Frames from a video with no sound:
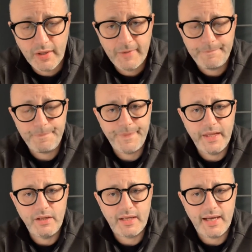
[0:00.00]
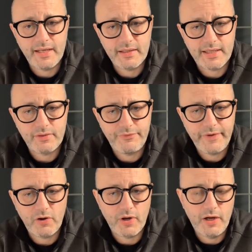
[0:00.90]
and then you kind of can
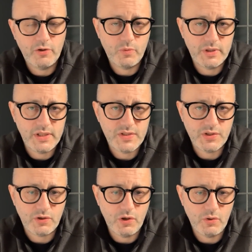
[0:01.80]
figure out where it needs to go.